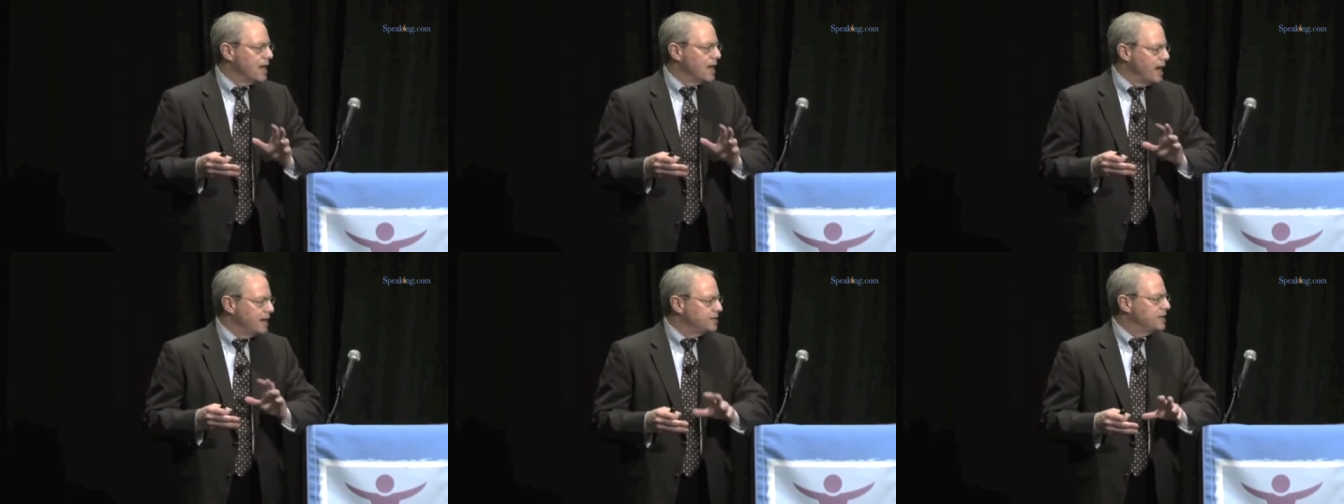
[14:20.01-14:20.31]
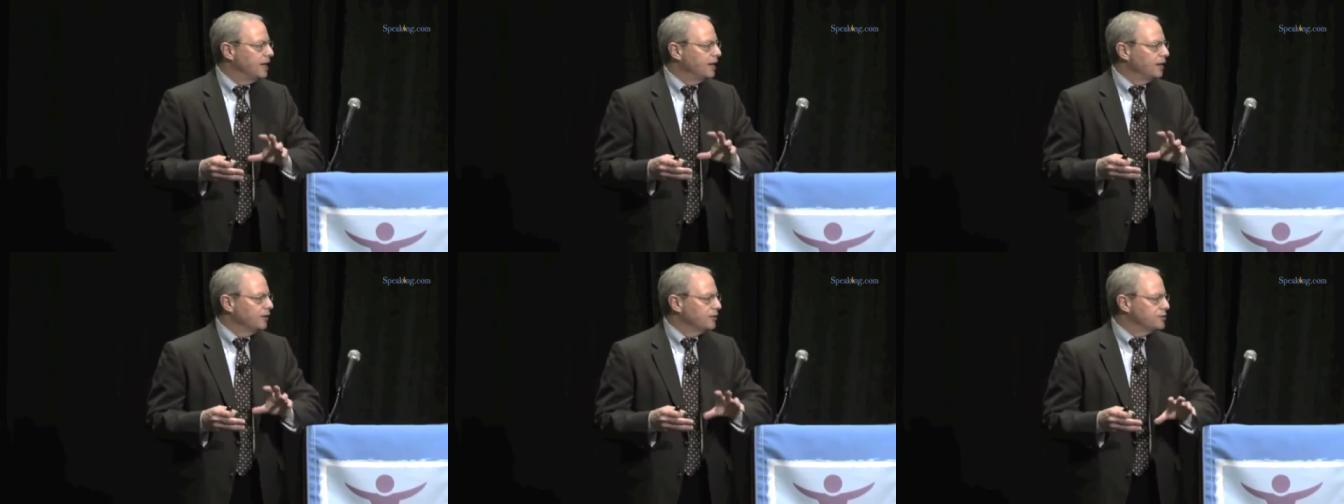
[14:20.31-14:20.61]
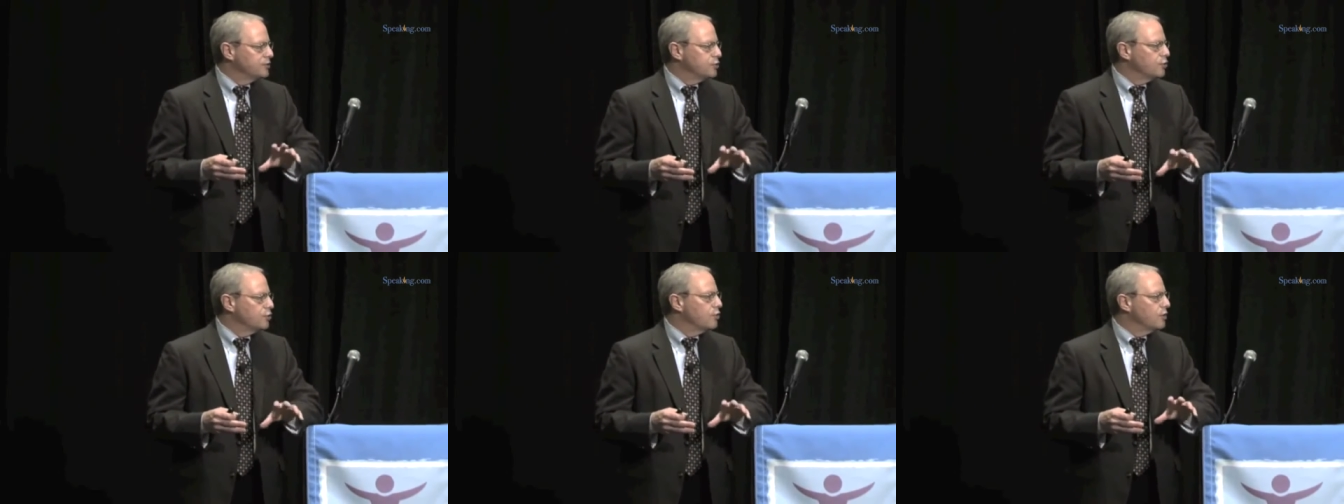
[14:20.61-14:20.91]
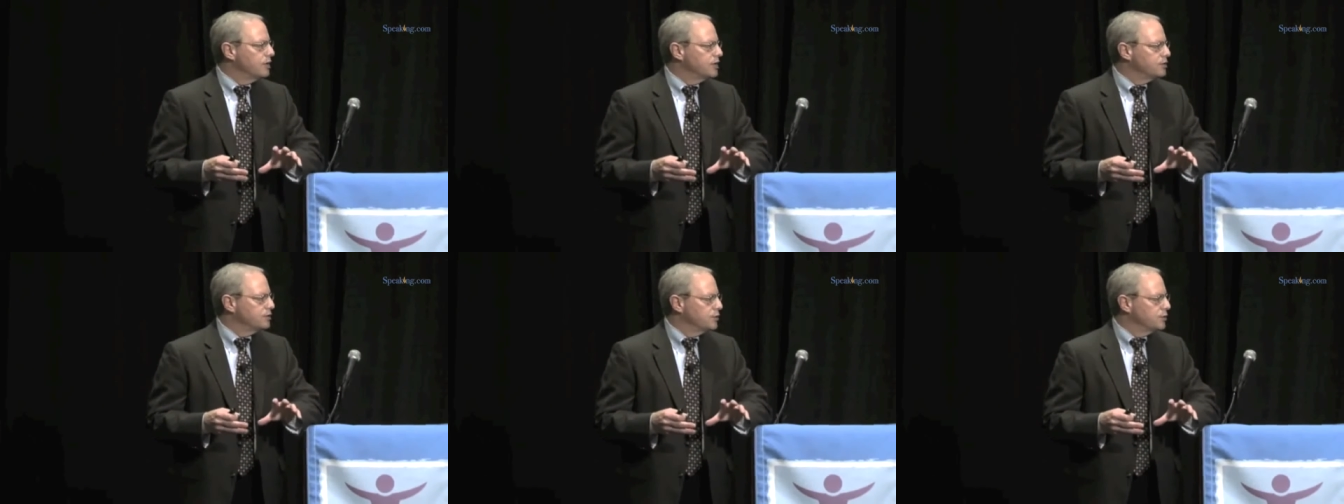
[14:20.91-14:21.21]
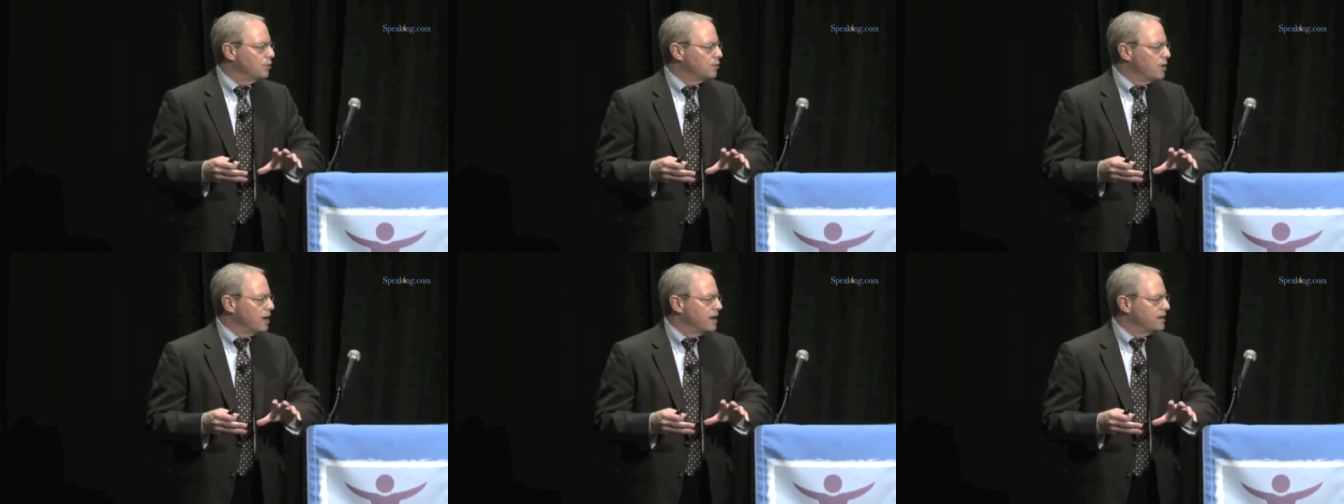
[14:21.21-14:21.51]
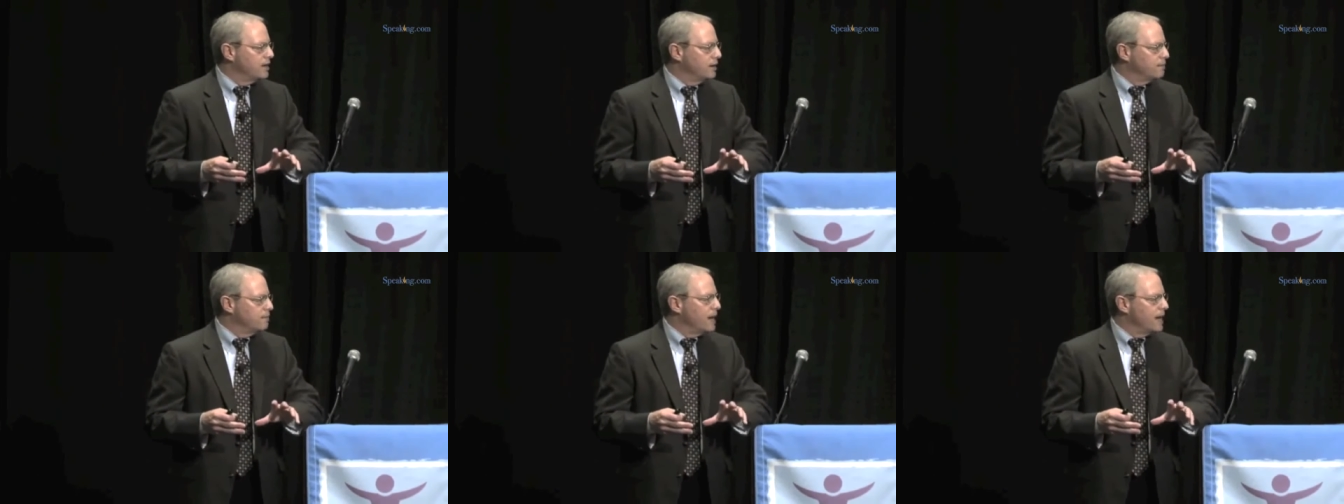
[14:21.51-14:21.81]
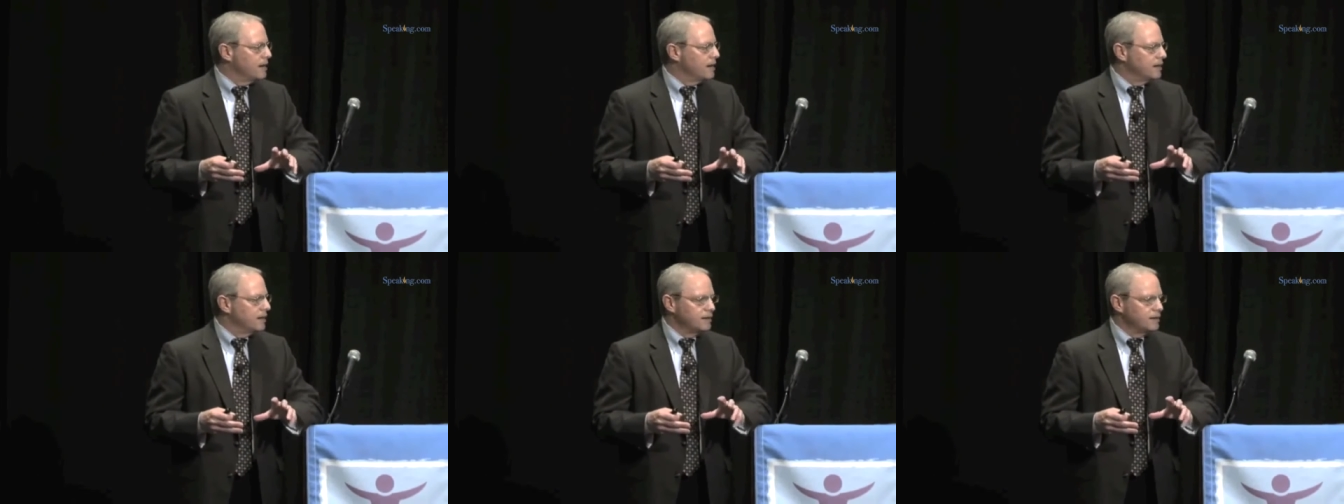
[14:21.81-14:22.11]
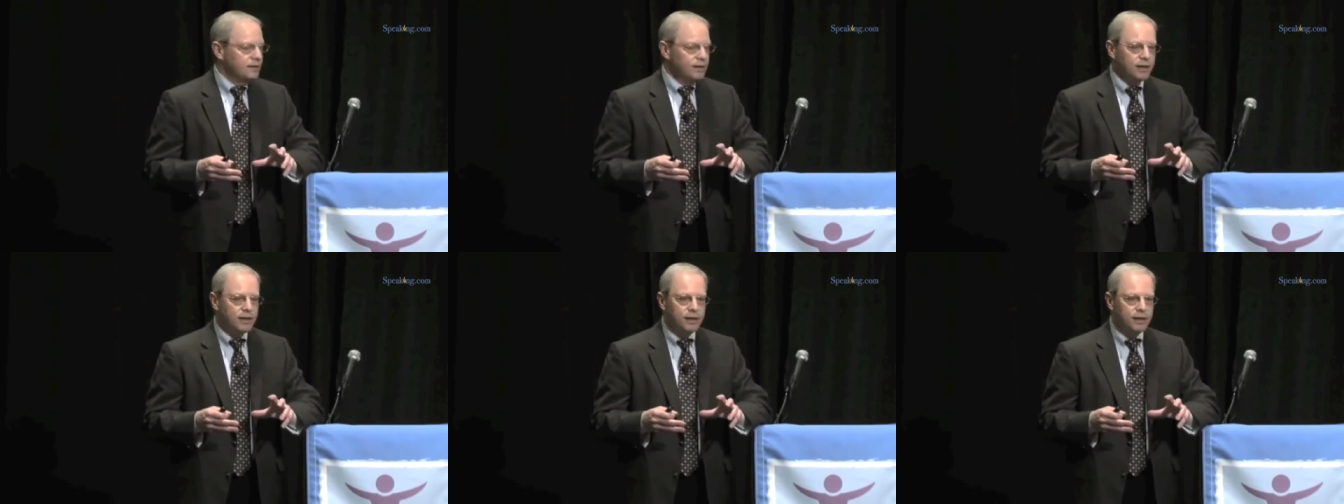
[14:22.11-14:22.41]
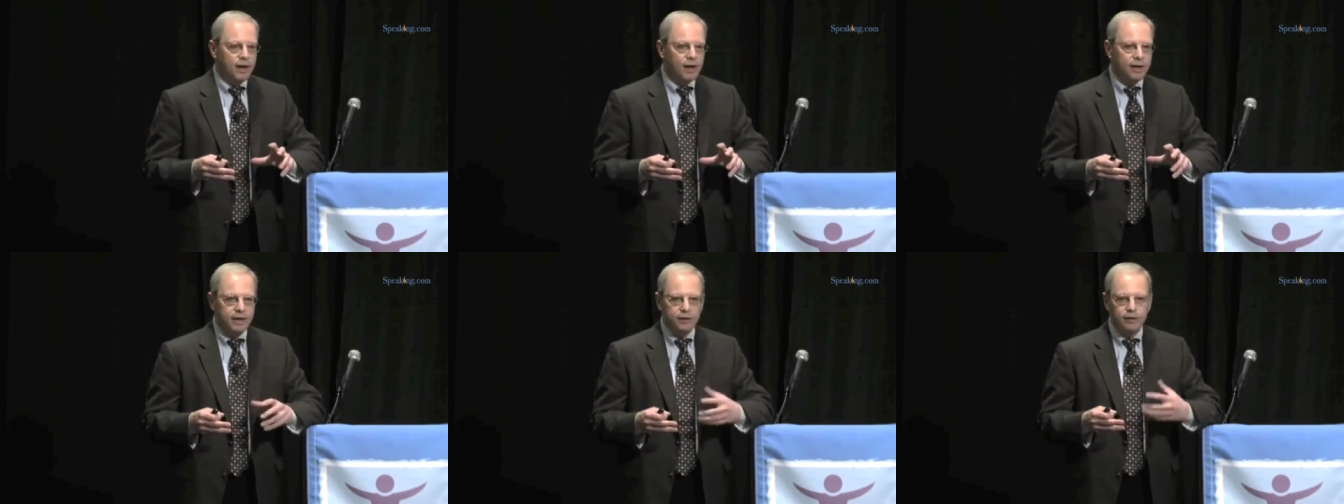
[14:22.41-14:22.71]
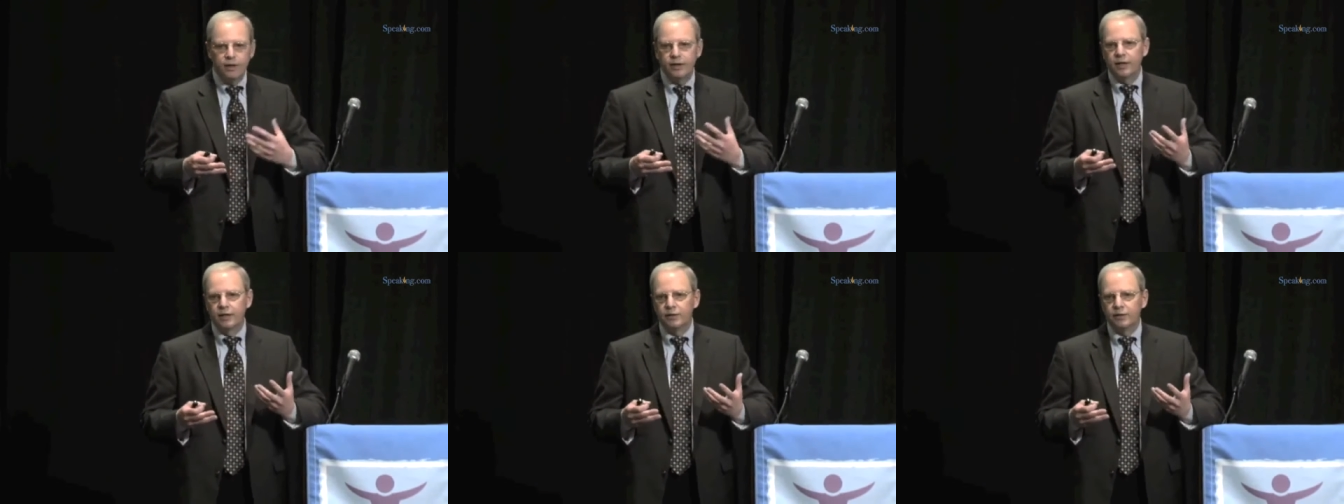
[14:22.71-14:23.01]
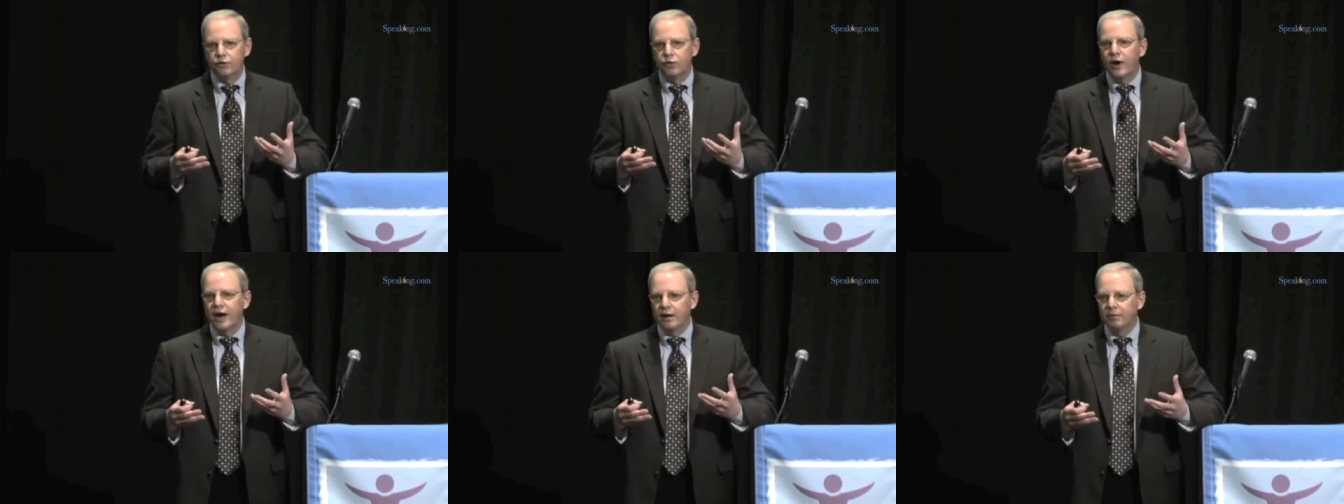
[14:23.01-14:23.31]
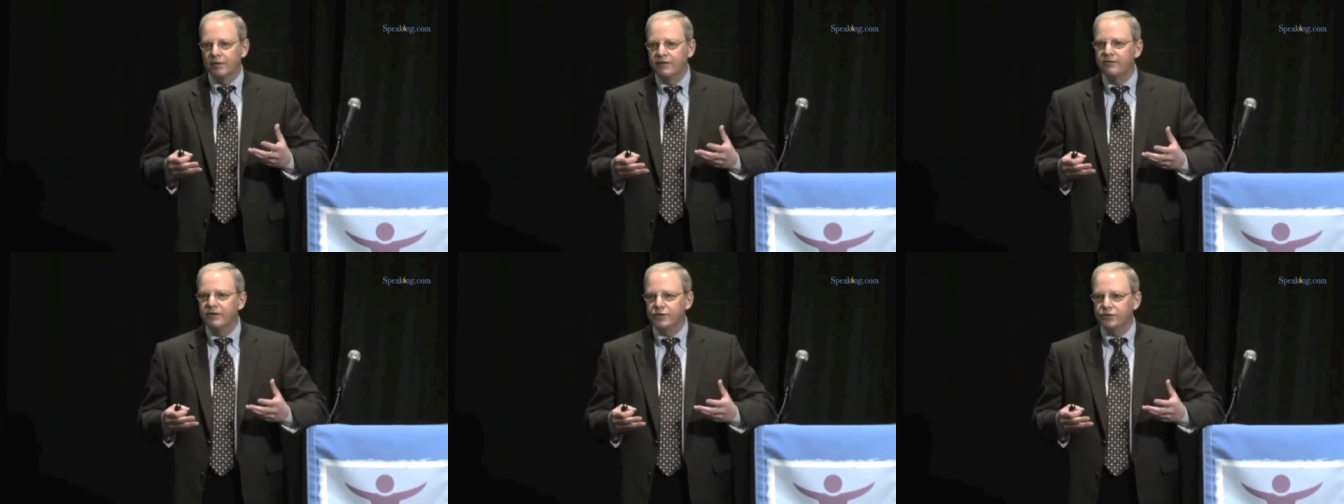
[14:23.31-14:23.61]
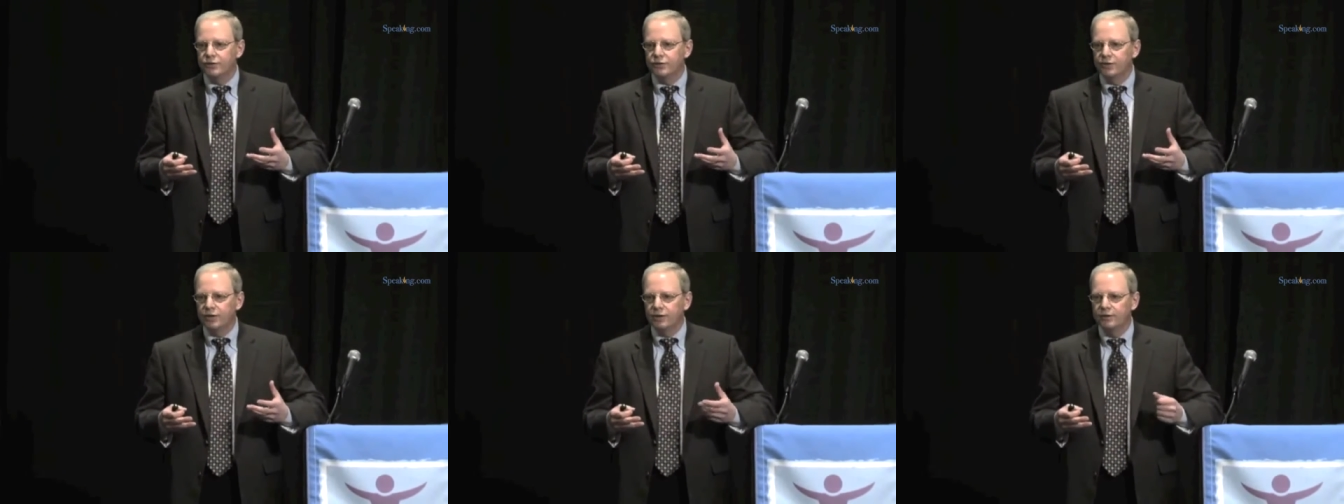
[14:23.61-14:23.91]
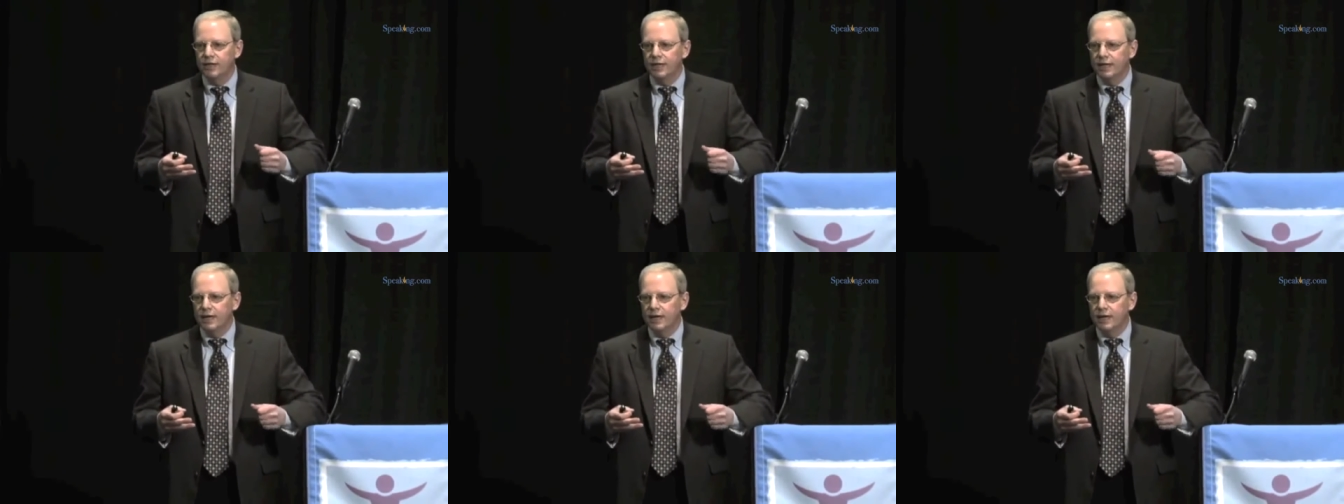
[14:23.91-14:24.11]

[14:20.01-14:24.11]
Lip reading: and tell stories in a way that made it incredibly visceral.